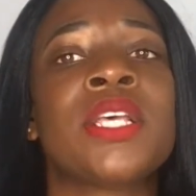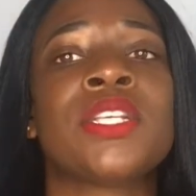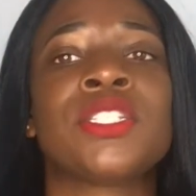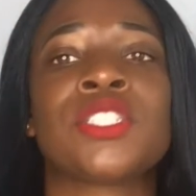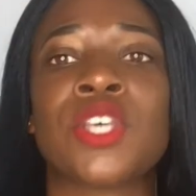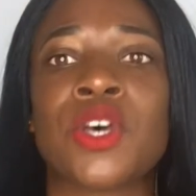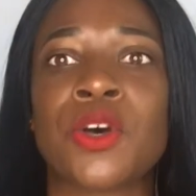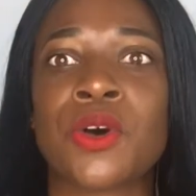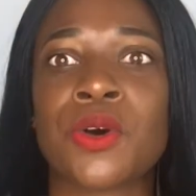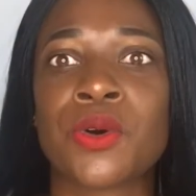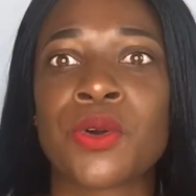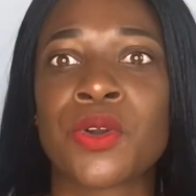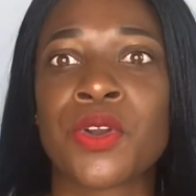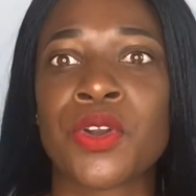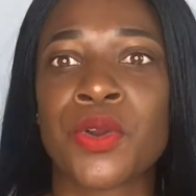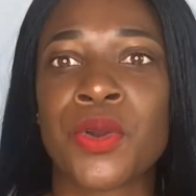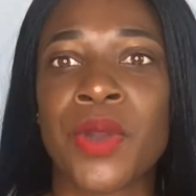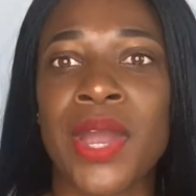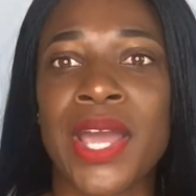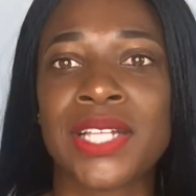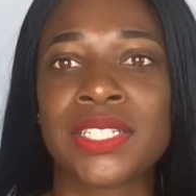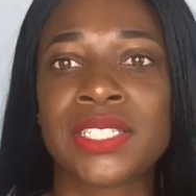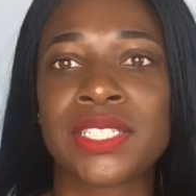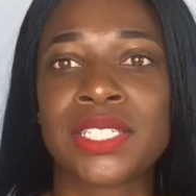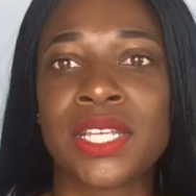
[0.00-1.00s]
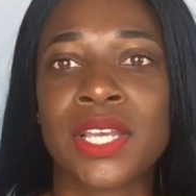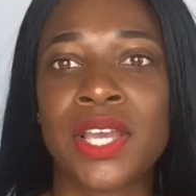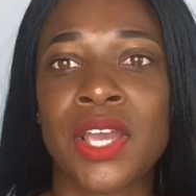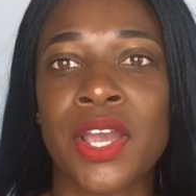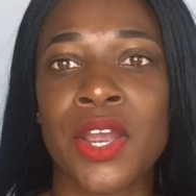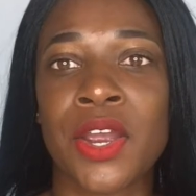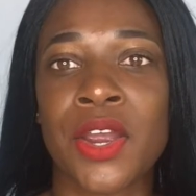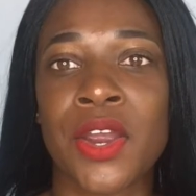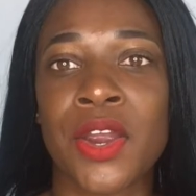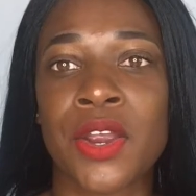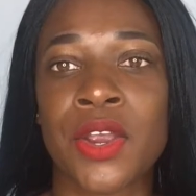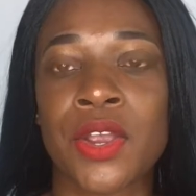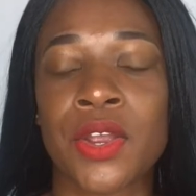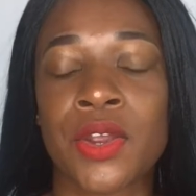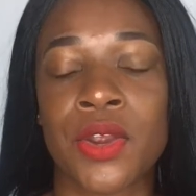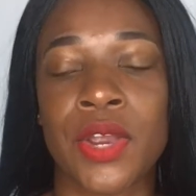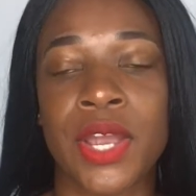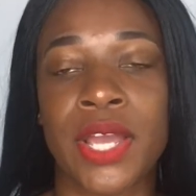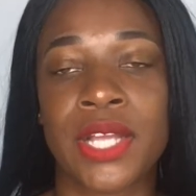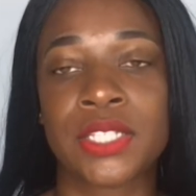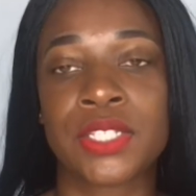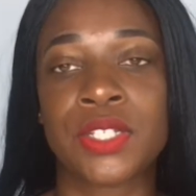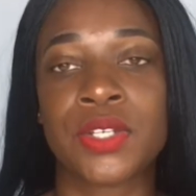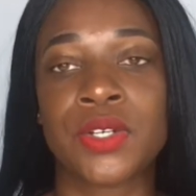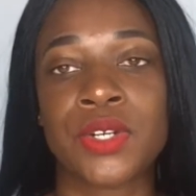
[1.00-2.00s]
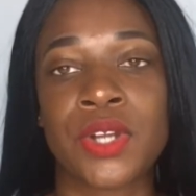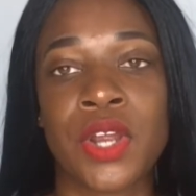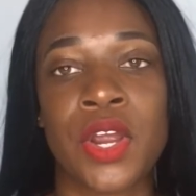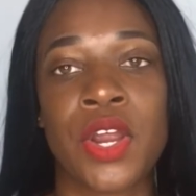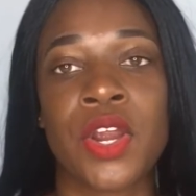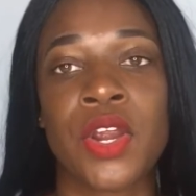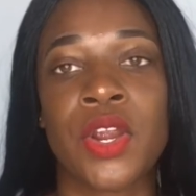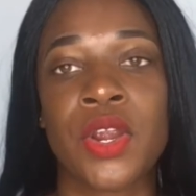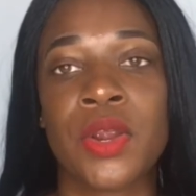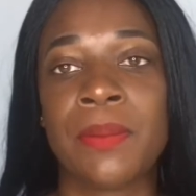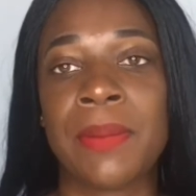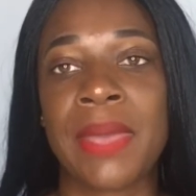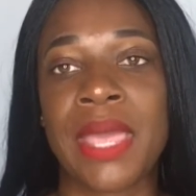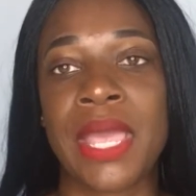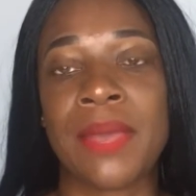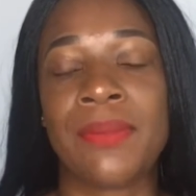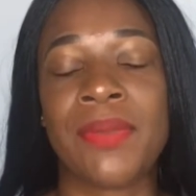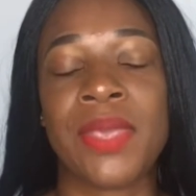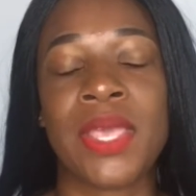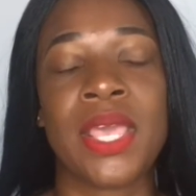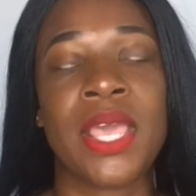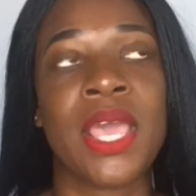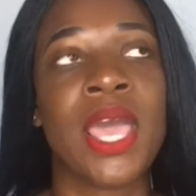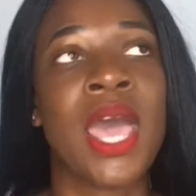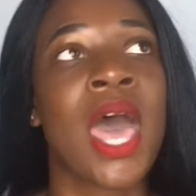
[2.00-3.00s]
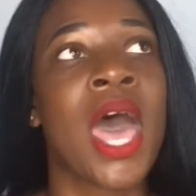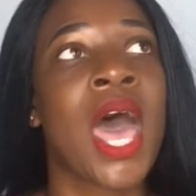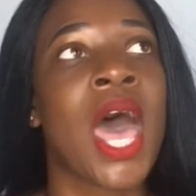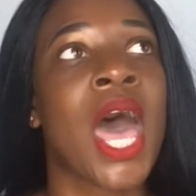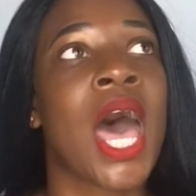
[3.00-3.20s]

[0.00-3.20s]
So congrats to her. Congrats on her, baby.